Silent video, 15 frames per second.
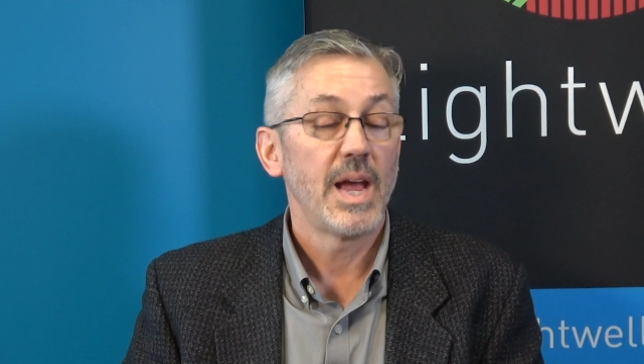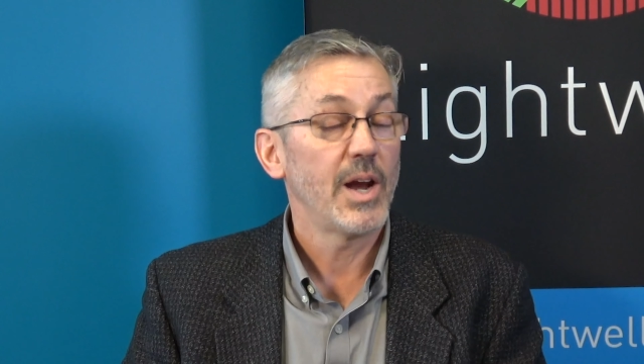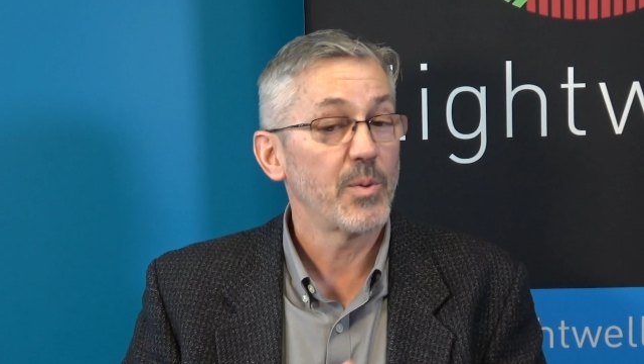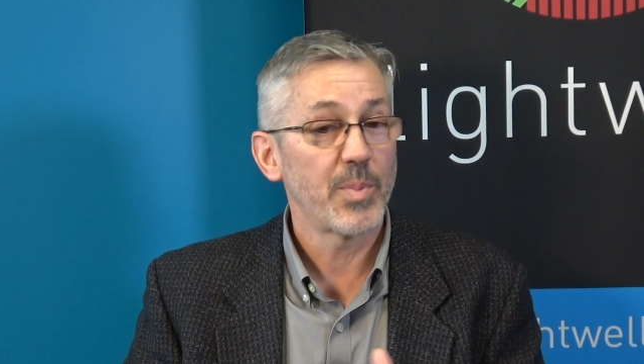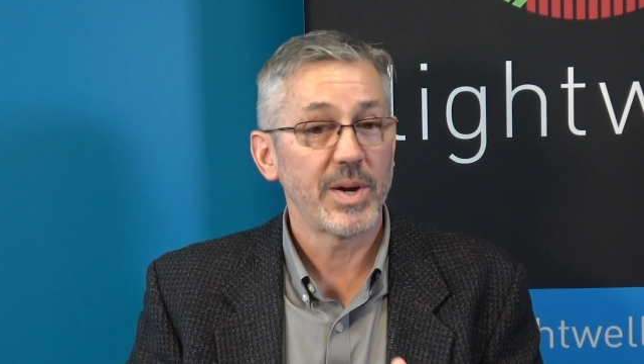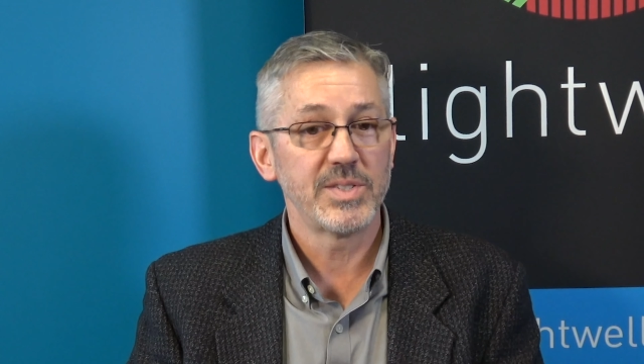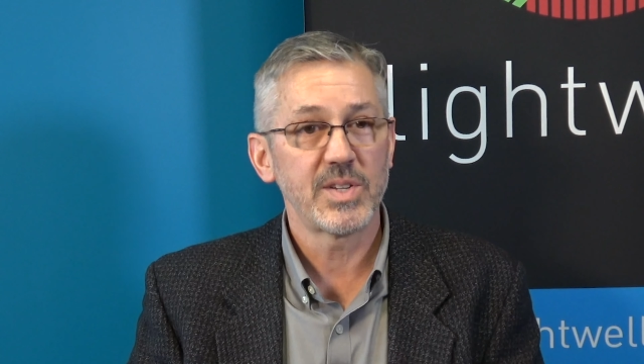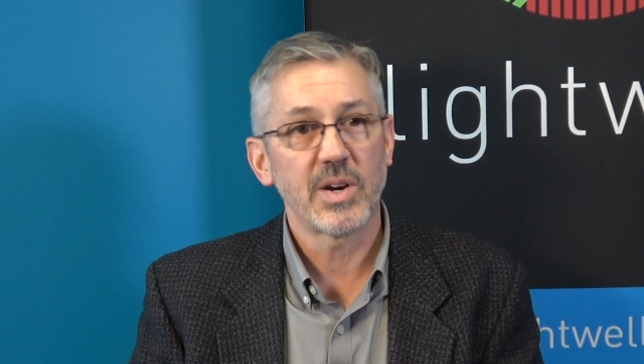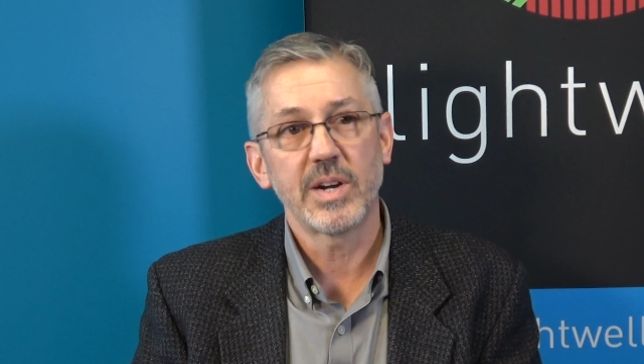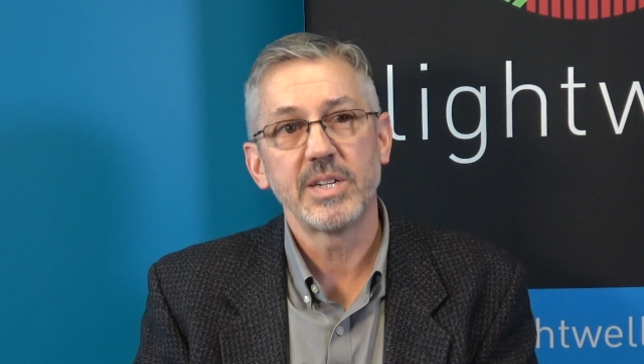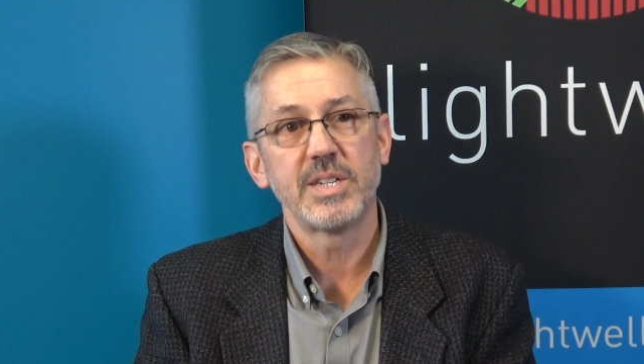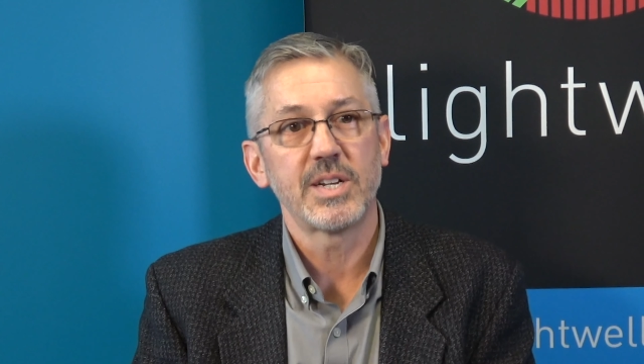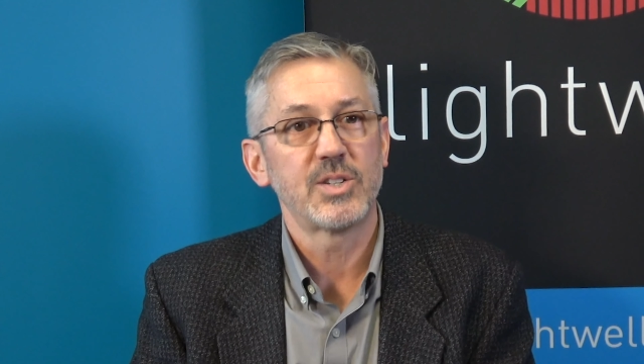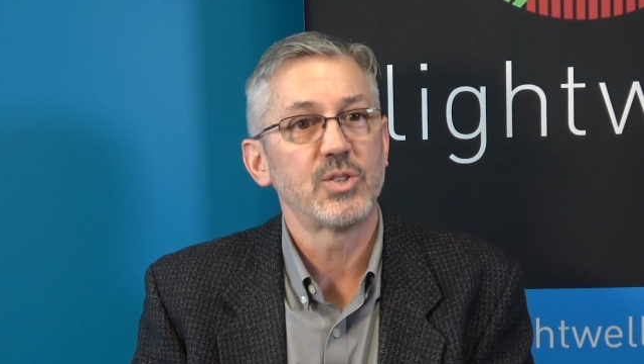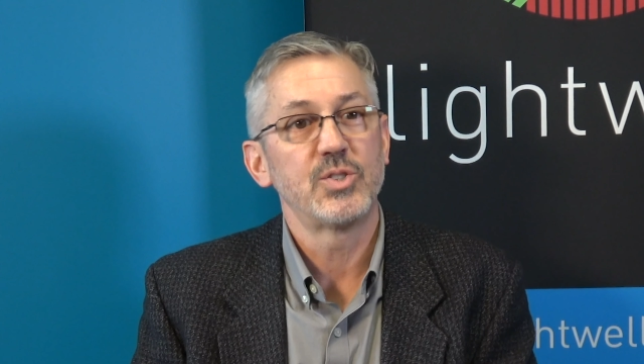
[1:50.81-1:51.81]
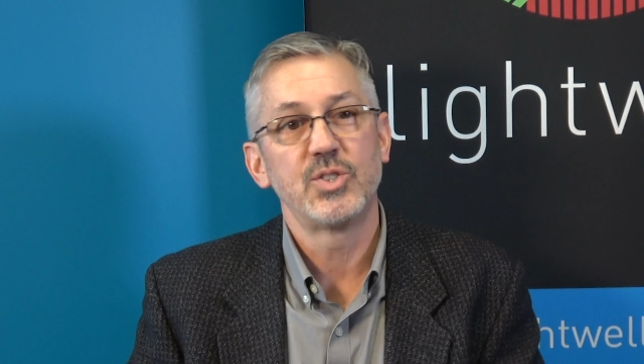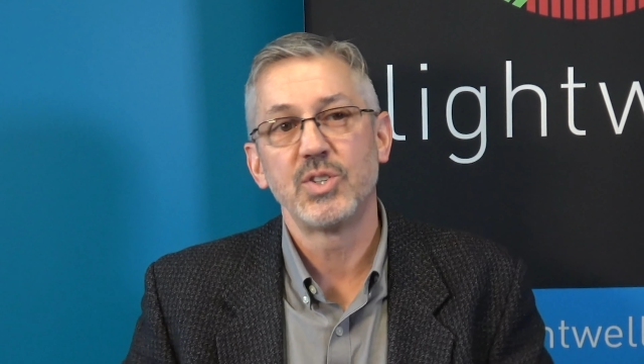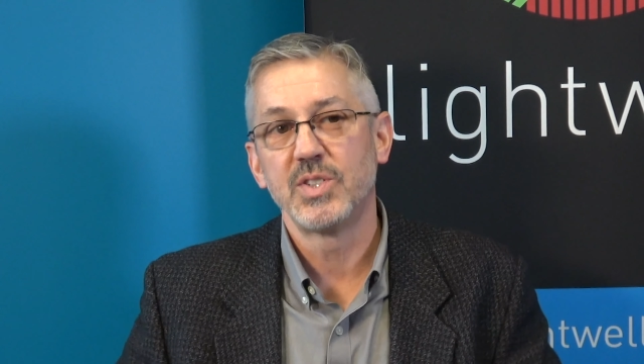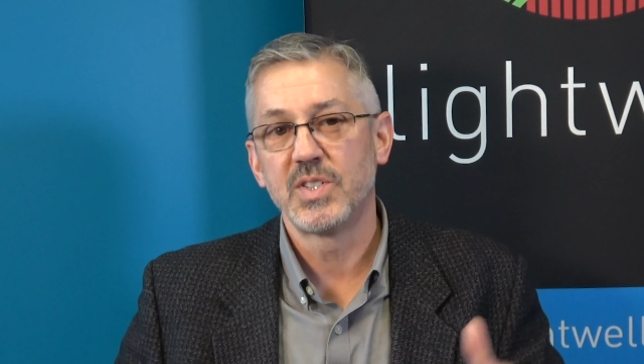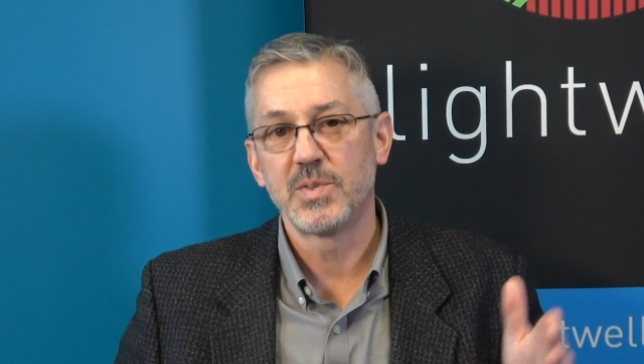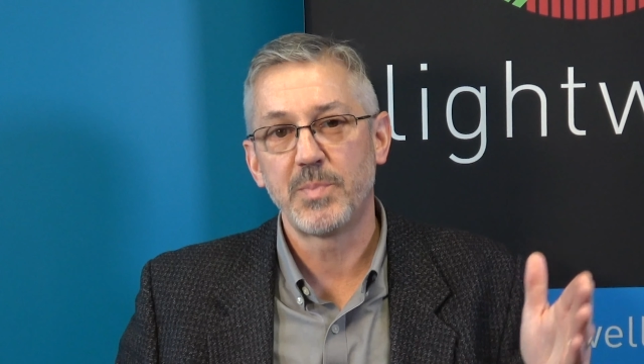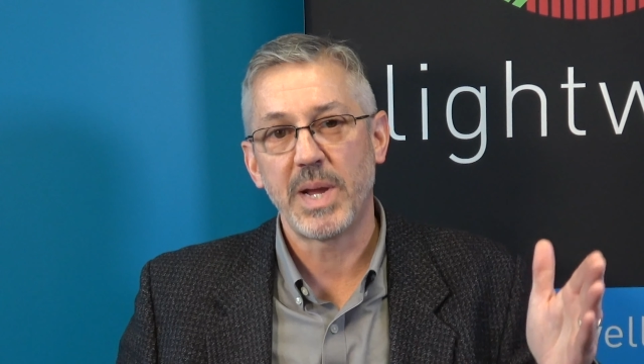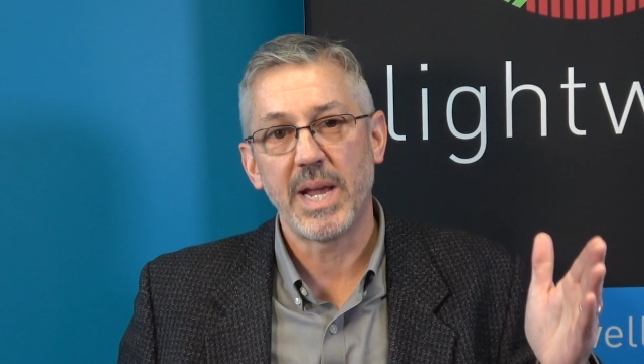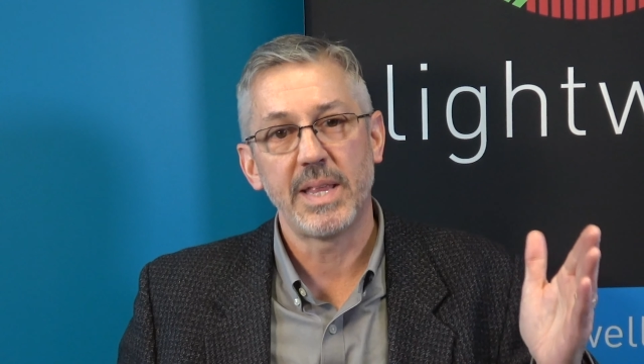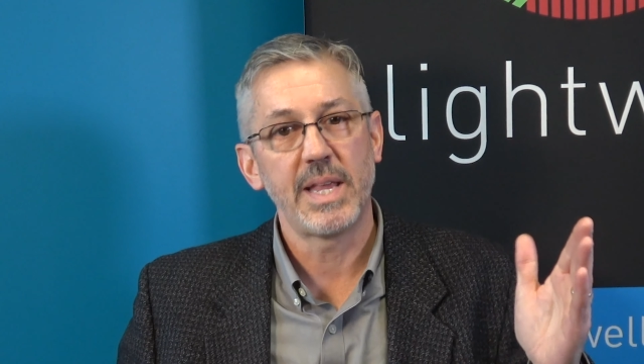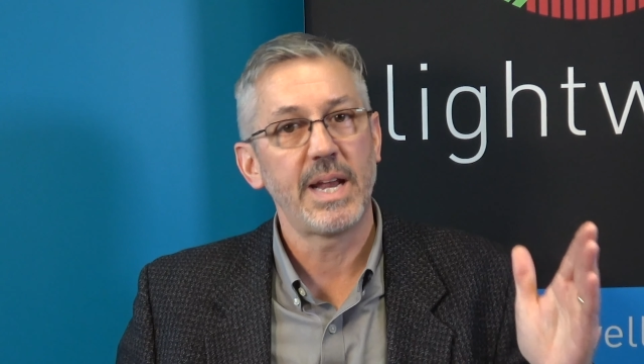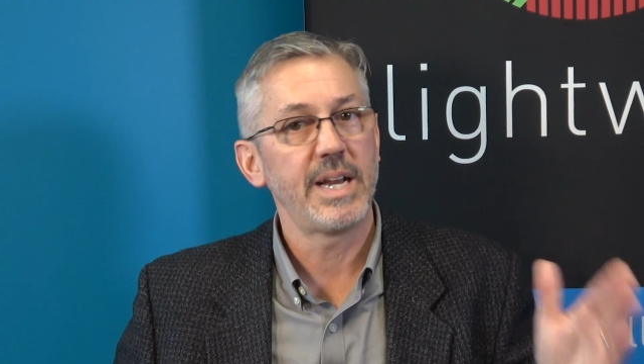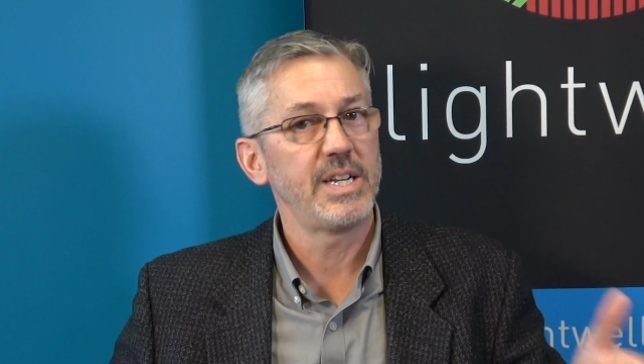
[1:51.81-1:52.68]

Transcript: Enterprise architecture should span that